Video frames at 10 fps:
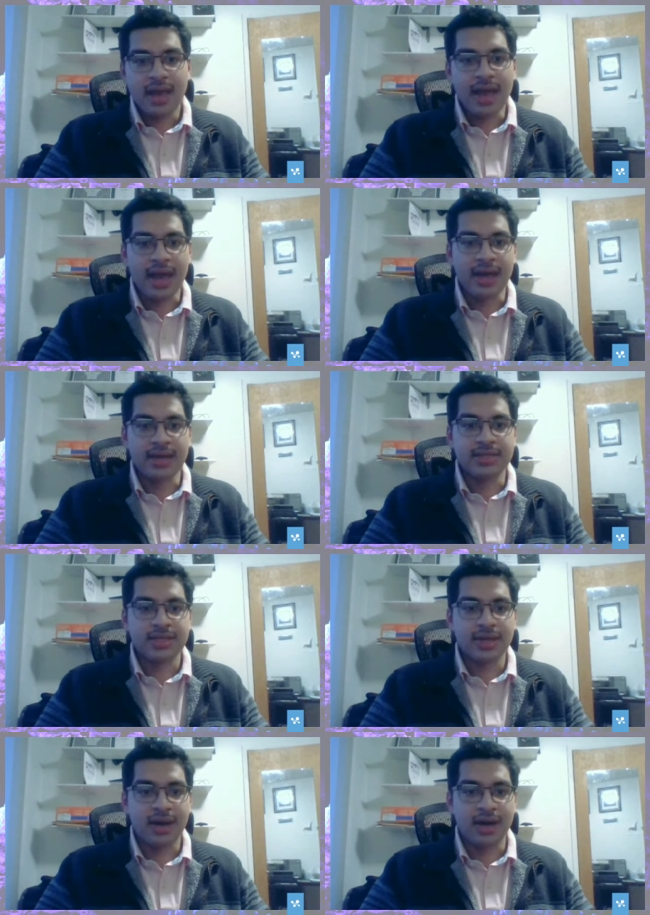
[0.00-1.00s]
And
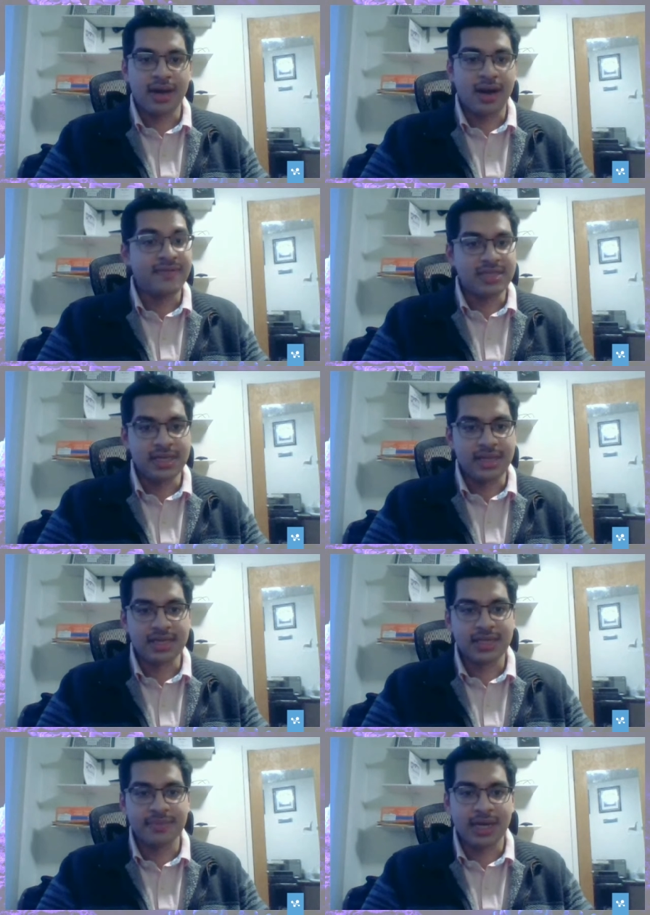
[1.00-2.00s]
obviously,
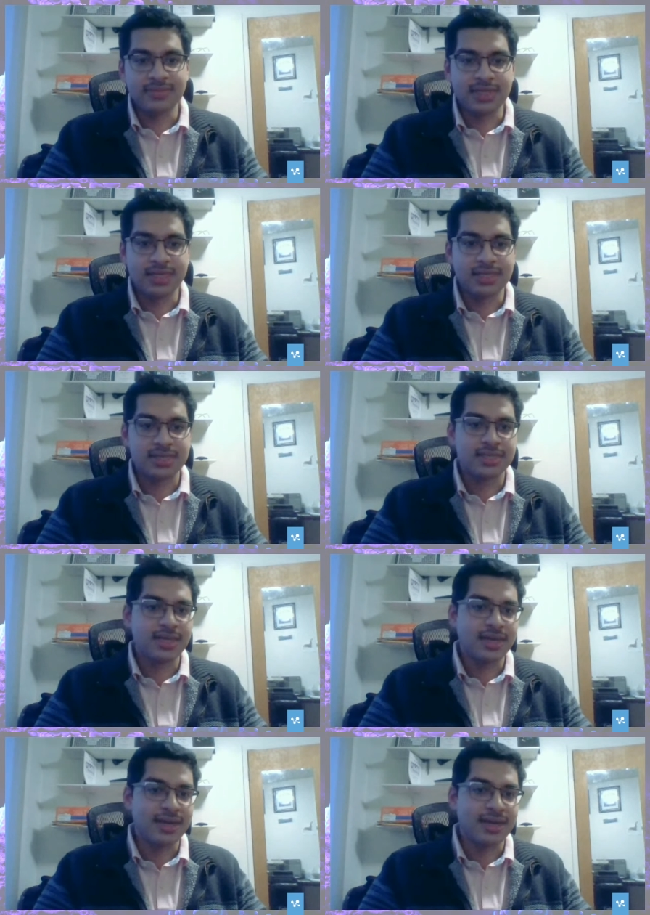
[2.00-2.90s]
like sometimes this